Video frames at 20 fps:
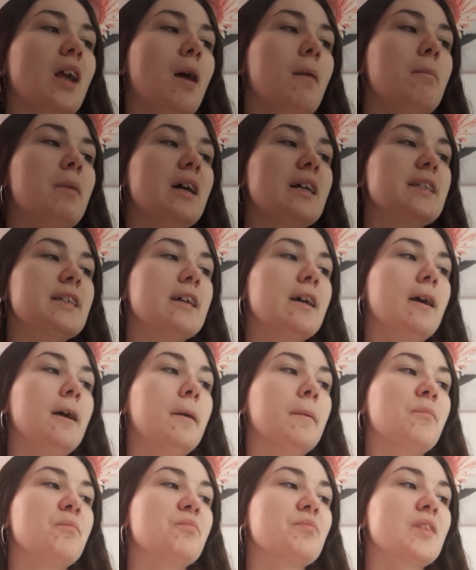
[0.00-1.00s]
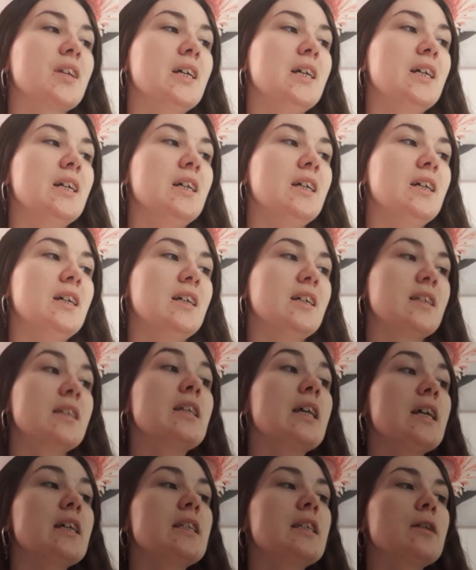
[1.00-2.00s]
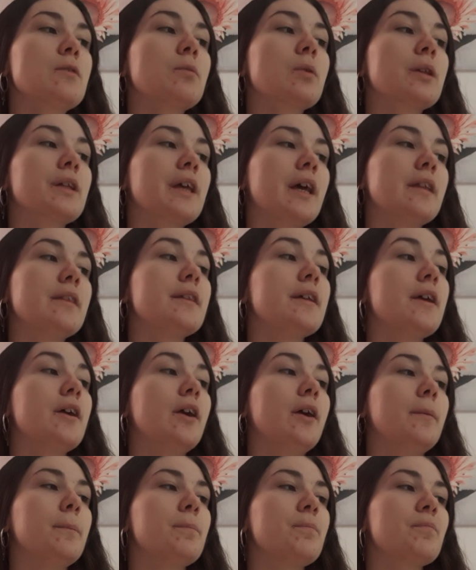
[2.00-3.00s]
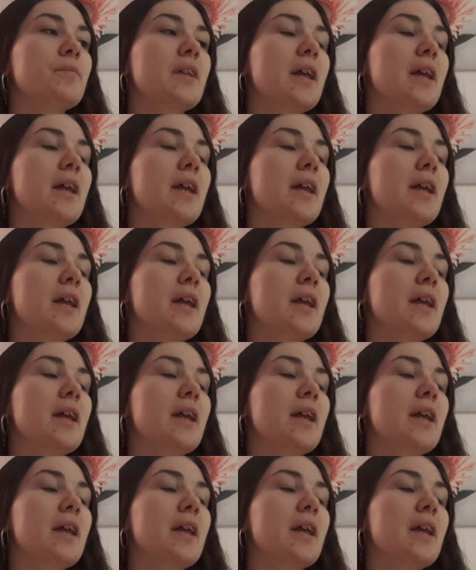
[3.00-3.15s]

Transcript: But um, Satan will get there.